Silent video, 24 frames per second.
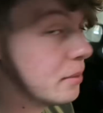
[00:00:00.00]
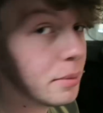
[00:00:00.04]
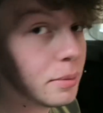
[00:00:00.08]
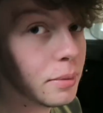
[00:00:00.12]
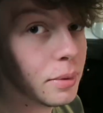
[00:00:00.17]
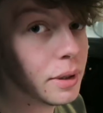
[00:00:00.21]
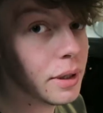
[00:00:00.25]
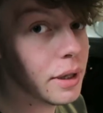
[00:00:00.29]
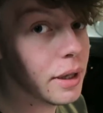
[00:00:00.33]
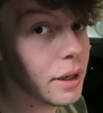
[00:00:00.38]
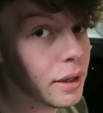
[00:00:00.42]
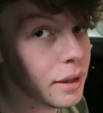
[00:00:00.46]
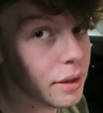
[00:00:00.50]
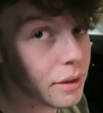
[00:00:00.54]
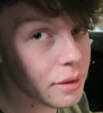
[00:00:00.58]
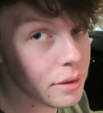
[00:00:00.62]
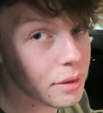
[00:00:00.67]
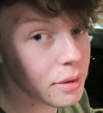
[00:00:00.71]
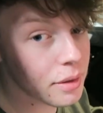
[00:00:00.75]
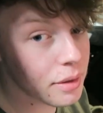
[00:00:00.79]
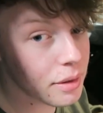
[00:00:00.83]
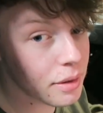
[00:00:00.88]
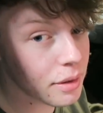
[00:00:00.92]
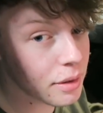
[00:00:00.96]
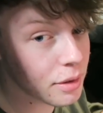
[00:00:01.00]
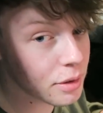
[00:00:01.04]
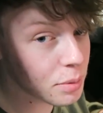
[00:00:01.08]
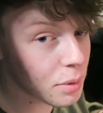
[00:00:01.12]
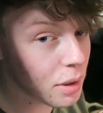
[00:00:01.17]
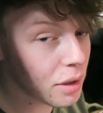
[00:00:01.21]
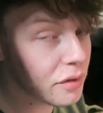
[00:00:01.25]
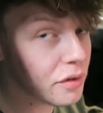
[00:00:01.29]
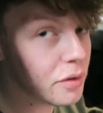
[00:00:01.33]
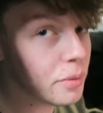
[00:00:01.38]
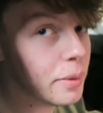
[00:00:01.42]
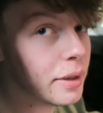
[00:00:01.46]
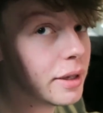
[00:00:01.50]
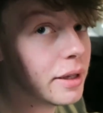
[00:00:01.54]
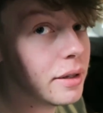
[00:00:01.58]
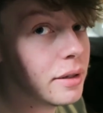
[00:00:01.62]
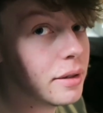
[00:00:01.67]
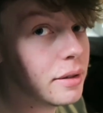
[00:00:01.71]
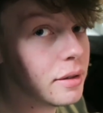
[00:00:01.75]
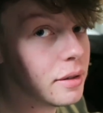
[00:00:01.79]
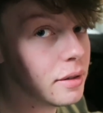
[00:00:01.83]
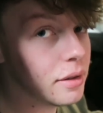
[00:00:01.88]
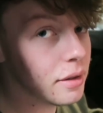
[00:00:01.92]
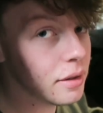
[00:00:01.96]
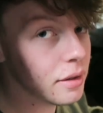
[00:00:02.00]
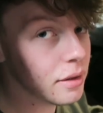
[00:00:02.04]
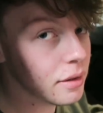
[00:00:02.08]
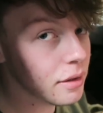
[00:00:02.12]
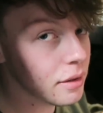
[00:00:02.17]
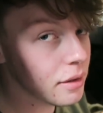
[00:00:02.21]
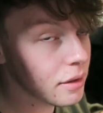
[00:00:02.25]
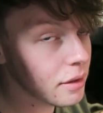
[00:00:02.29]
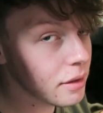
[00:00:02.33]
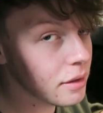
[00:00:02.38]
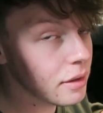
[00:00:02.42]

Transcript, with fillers: Was yeah. it worth the long drive? Going up at four A M to come and see me.